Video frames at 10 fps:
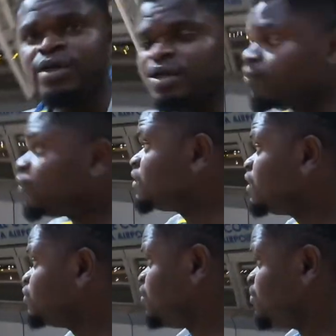can walk
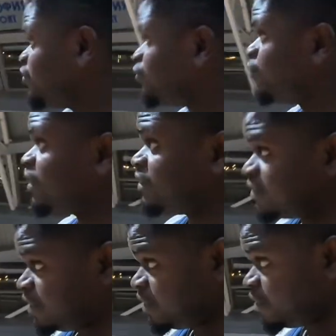down to the metro and
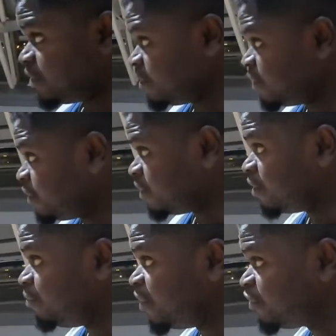take
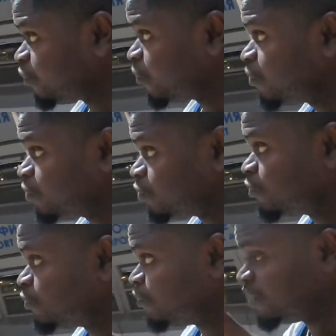the metro
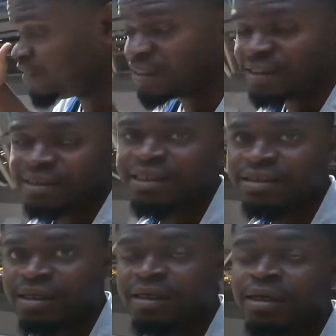to the city
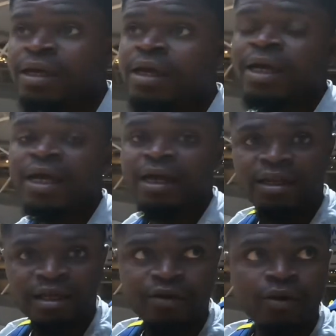center. And
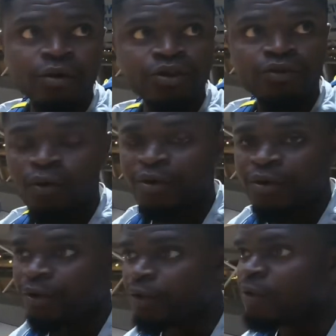it costs 1
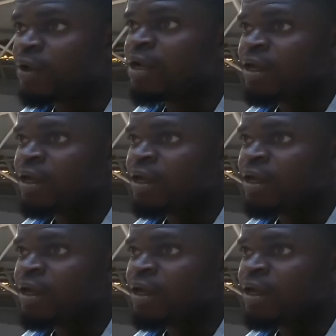euro.